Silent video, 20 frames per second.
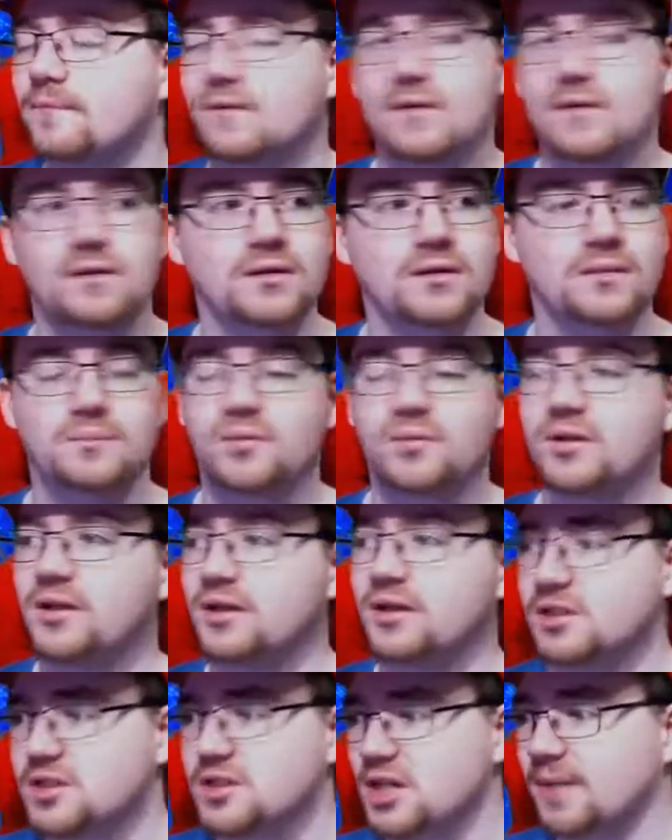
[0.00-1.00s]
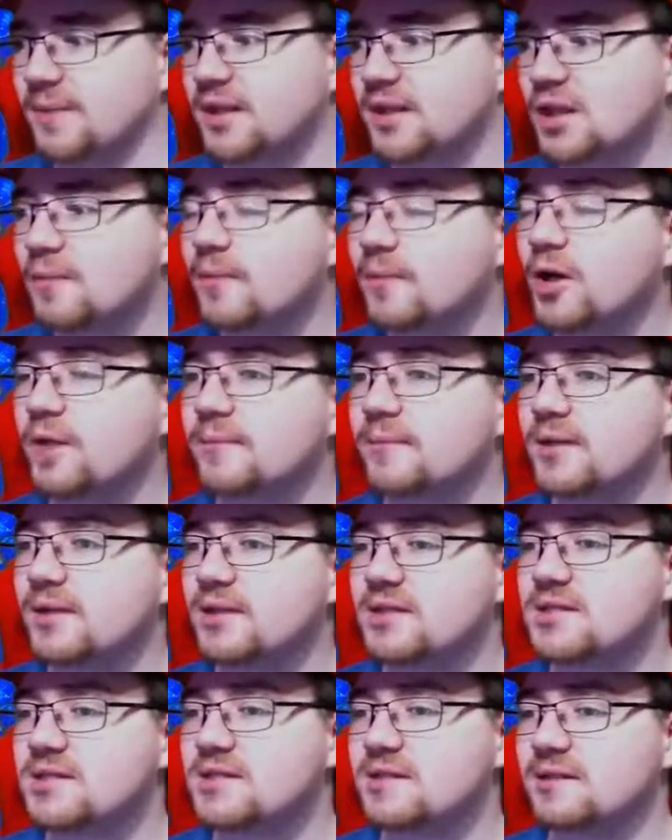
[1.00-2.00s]
Doing a pretty good job at the
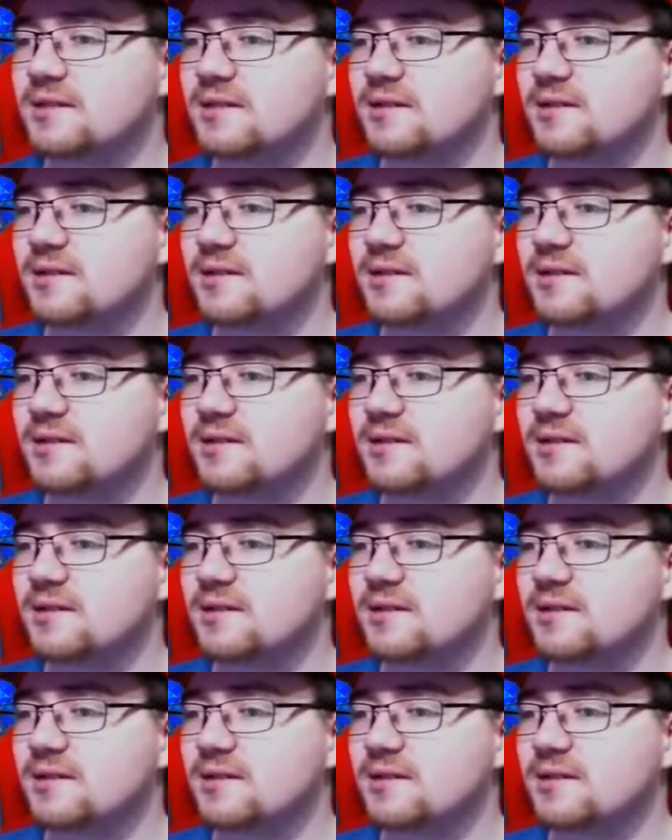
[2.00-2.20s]
moment.